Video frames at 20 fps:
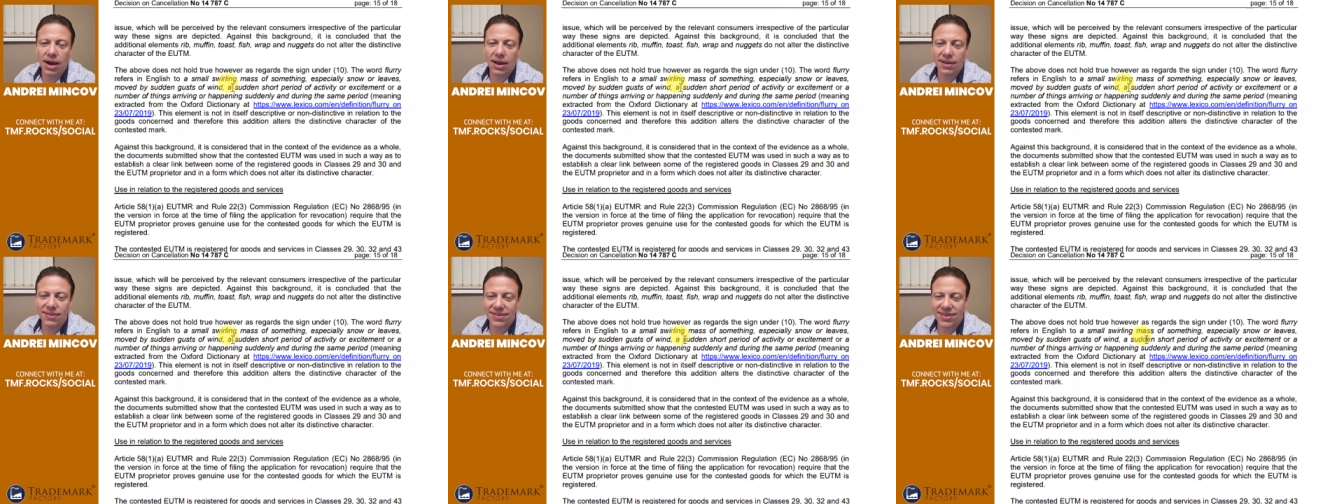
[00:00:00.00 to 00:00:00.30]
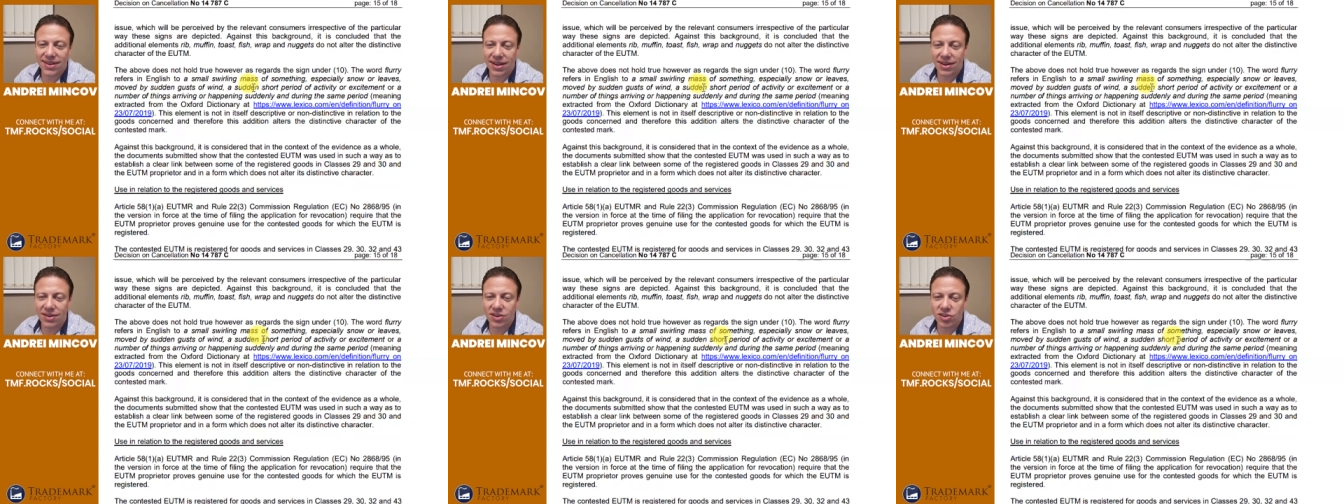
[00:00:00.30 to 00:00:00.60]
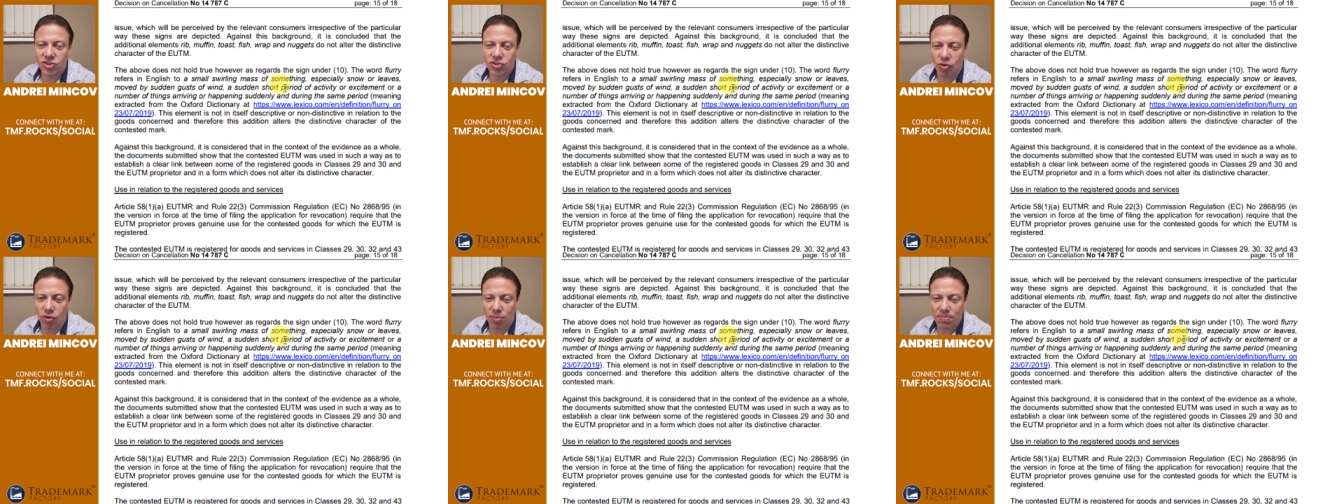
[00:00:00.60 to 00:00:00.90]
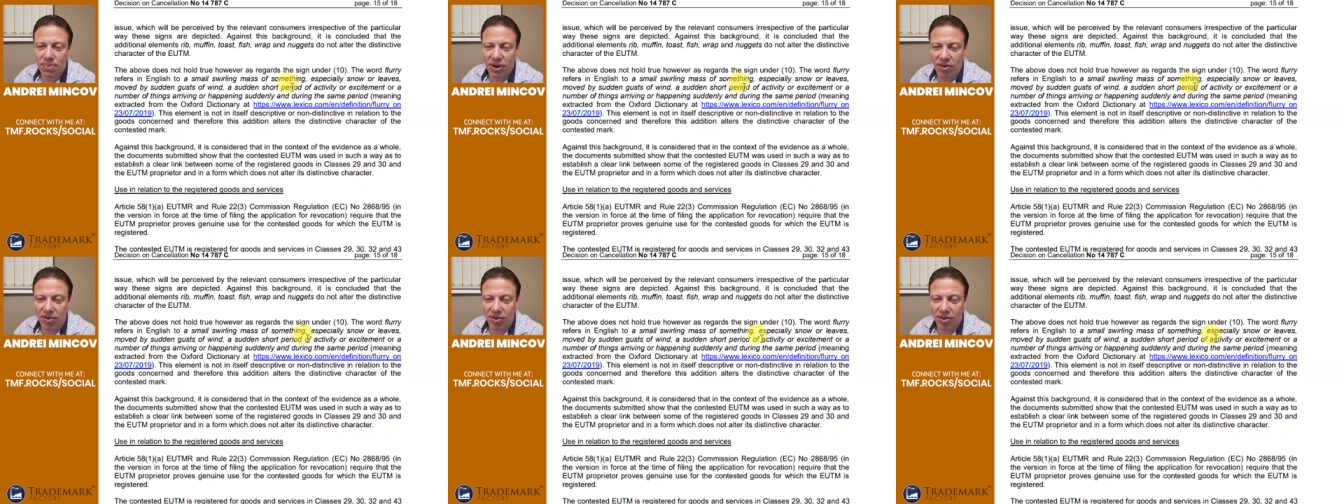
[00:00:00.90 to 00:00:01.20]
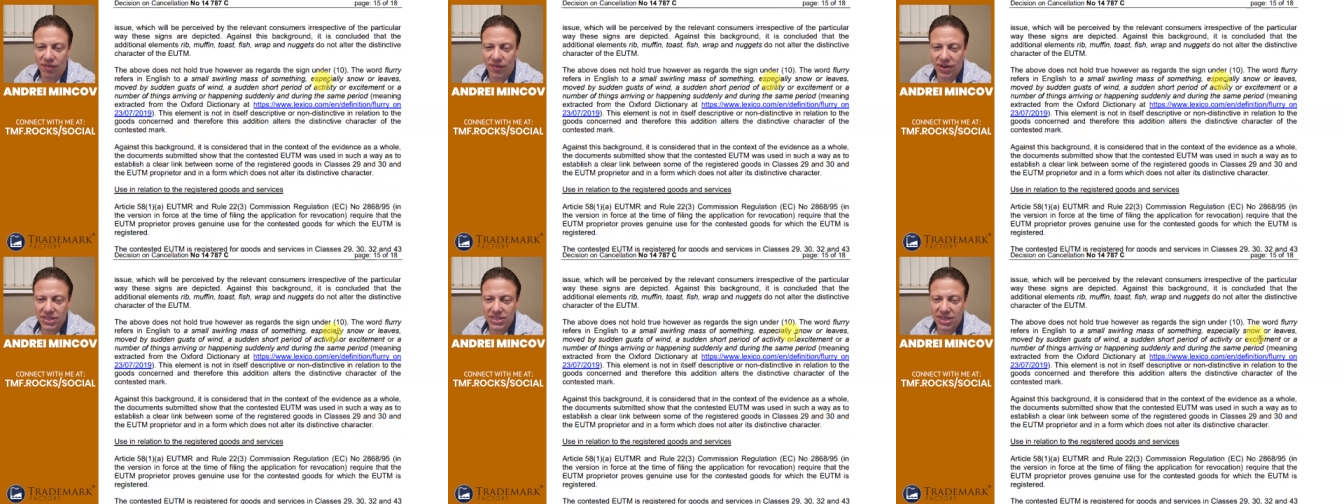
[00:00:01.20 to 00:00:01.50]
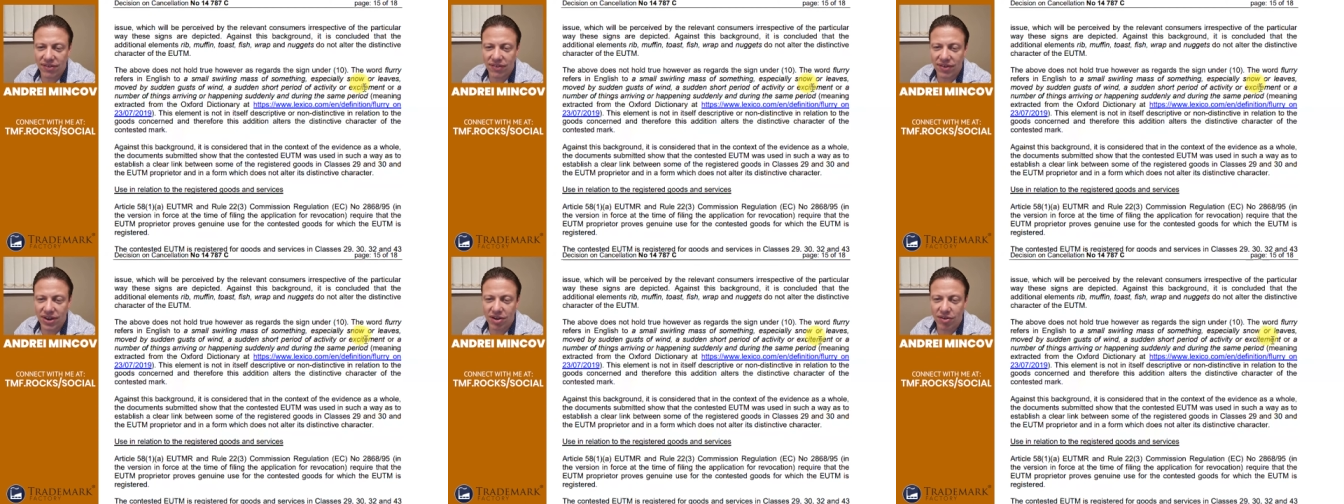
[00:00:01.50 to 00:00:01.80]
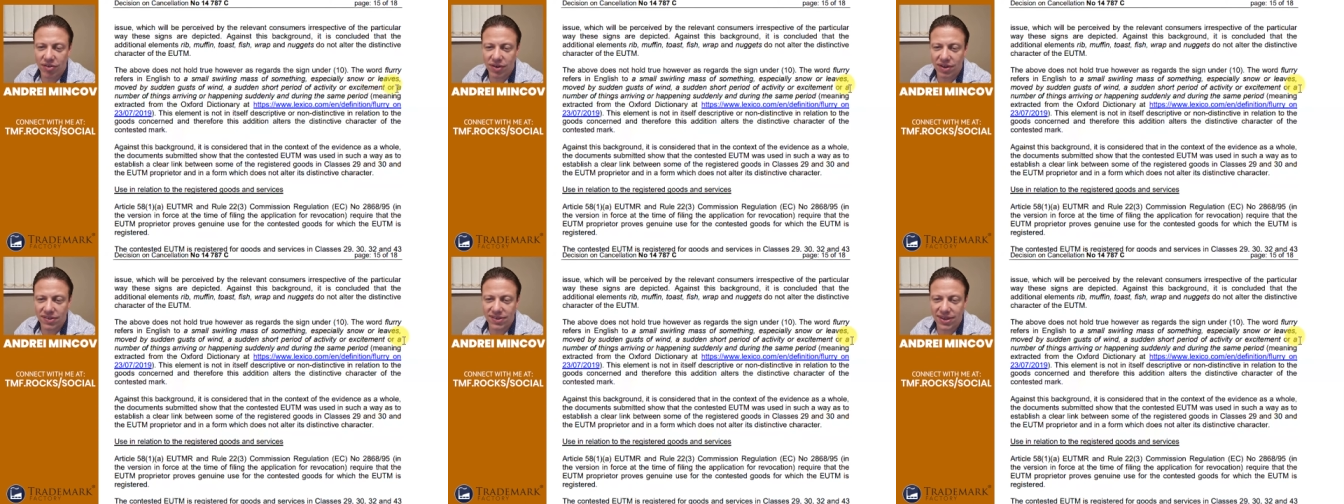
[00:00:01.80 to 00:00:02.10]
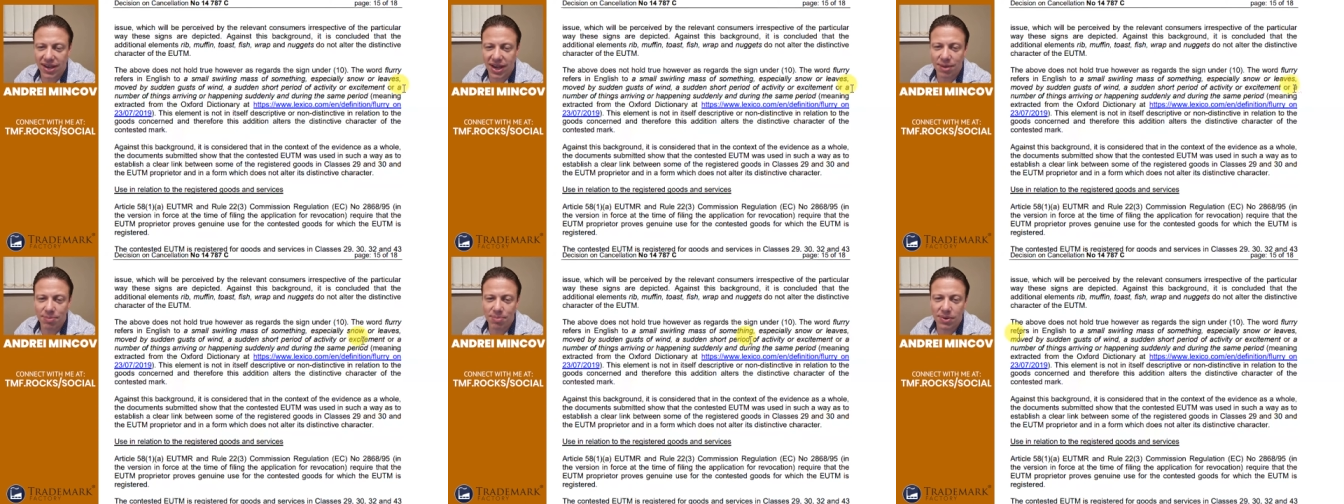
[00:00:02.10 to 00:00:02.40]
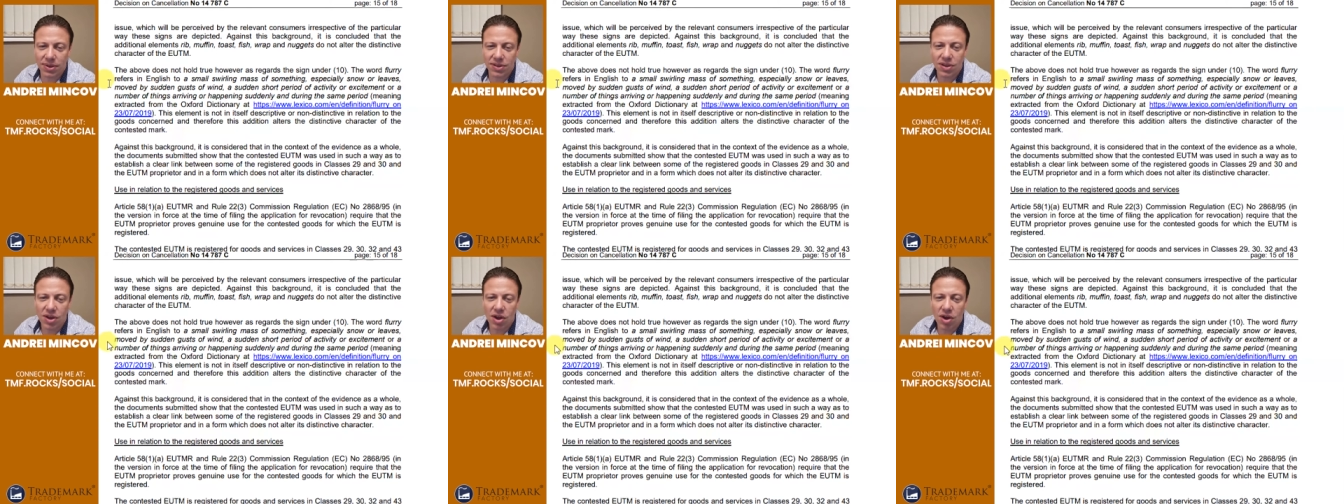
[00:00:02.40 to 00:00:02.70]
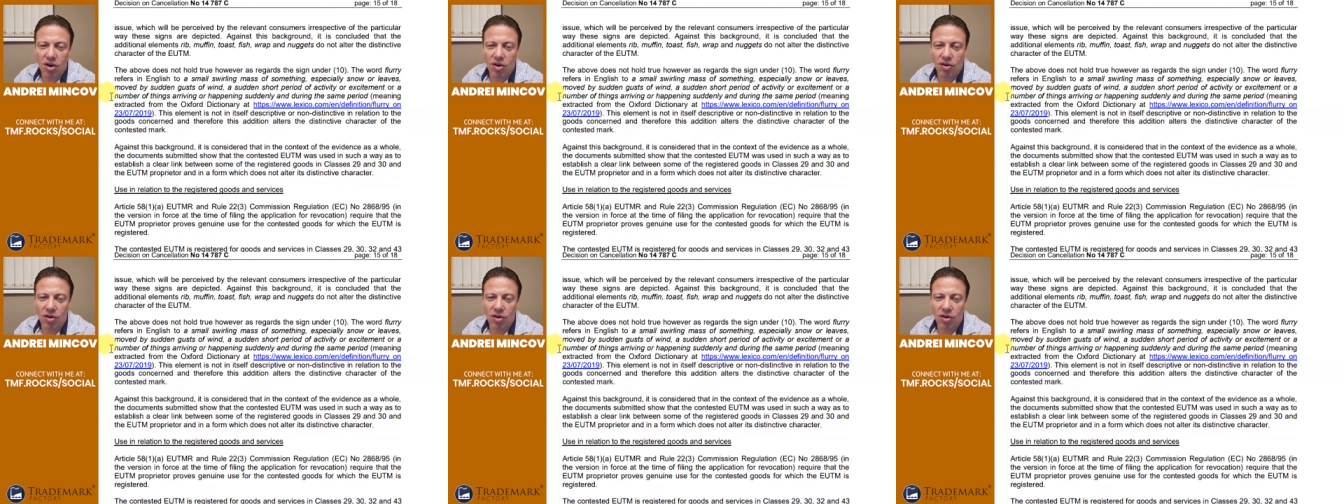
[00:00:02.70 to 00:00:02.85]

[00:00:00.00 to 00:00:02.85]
a sudden short period of activity or excitement,